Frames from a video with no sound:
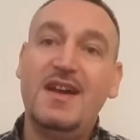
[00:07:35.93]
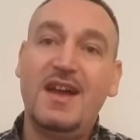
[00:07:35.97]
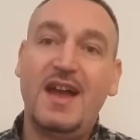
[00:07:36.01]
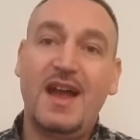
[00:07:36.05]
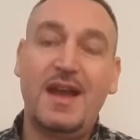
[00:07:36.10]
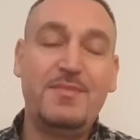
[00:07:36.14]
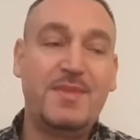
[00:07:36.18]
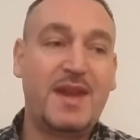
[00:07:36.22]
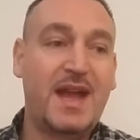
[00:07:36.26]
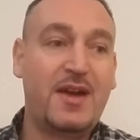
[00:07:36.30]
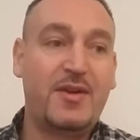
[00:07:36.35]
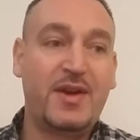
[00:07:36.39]

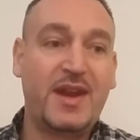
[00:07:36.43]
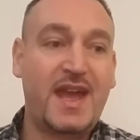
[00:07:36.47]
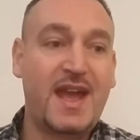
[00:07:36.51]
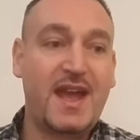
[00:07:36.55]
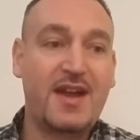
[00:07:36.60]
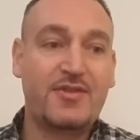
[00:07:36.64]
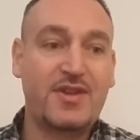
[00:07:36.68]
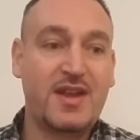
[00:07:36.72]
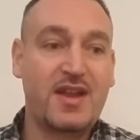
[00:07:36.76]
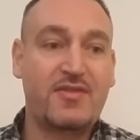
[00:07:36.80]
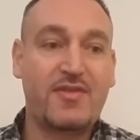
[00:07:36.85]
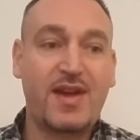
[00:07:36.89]
I'm now an
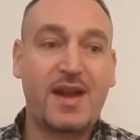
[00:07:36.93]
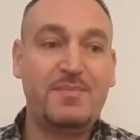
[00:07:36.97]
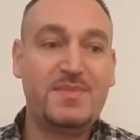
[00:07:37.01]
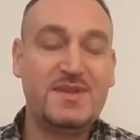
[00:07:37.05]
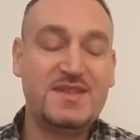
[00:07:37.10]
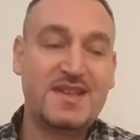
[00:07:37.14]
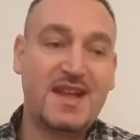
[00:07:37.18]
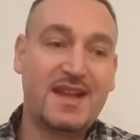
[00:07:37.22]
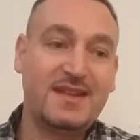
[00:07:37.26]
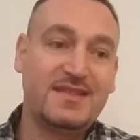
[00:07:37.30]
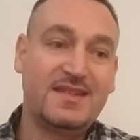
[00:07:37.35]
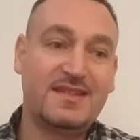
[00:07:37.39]
area
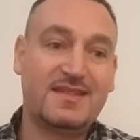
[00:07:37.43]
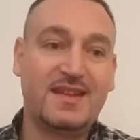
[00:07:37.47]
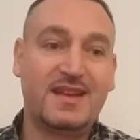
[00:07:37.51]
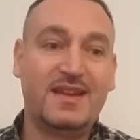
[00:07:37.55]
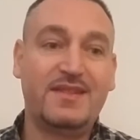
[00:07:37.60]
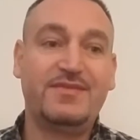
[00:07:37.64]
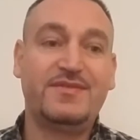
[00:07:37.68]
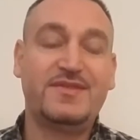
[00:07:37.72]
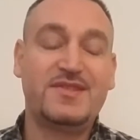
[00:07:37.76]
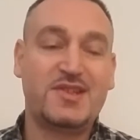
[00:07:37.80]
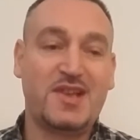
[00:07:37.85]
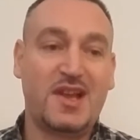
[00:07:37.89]

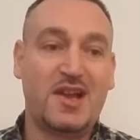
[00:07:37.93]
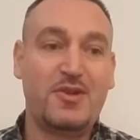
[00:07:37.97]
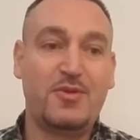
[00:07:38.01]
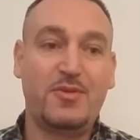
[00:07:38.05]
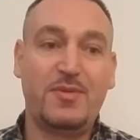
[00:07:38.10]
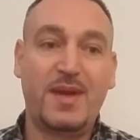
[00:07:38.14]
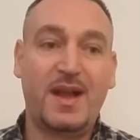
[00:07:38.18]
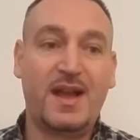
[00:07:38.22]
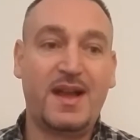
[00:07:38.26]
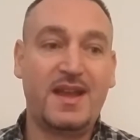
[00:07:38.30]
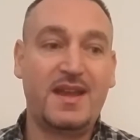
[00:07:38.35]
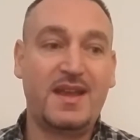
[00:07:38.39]
representative, so
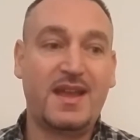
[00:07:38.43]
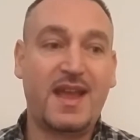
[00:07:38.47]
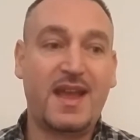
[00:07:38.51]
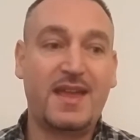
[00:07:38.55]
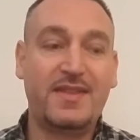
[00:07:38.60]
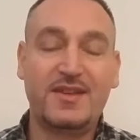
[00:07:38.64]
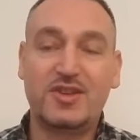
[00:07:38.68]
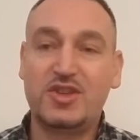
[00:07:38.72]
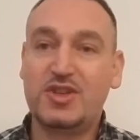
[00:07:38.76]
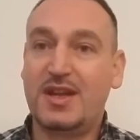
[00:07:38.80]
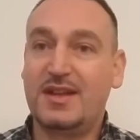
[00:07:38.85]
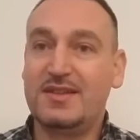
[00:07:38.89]
I get
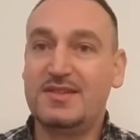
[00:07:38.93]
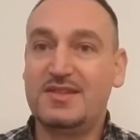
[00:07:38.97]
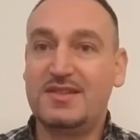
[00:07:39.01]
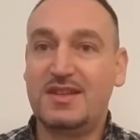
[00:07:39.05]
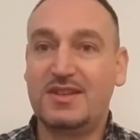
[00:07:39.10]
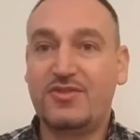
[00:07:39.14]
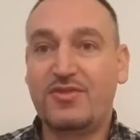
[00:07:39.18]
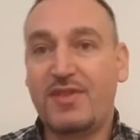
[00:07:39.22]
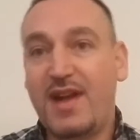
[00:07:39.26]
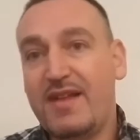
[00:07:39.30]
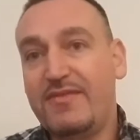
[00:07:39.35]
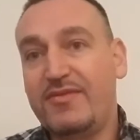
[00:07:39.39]
the chance to
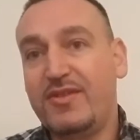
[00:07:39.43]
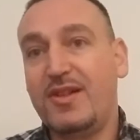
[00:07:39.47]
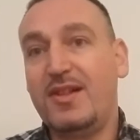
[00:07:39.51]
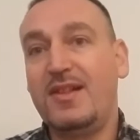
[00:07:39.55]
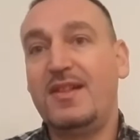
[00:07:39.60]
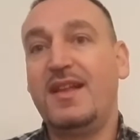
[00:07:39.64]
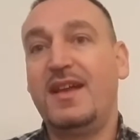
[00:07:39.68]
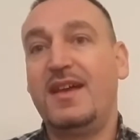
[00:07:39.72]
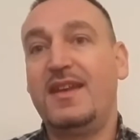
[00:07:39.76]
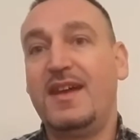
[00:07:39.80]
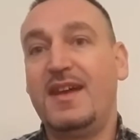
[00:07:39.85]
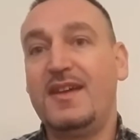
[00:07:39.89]

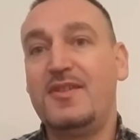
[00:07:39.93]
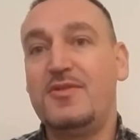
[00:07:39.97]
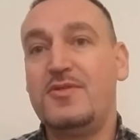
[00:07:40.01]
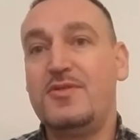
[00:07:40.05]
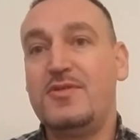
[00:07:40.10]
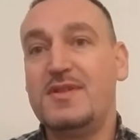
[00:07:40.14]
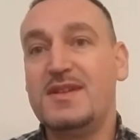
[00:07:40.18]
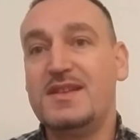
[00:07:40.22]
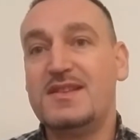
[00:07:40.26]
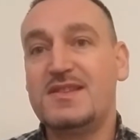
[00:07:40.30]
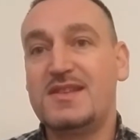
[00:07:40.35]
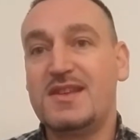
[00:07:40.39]
travel, and I
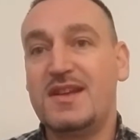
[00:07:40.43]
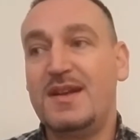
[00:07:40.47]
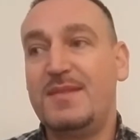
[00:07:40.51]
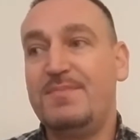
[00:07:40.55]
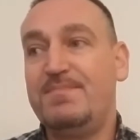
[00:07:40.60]
always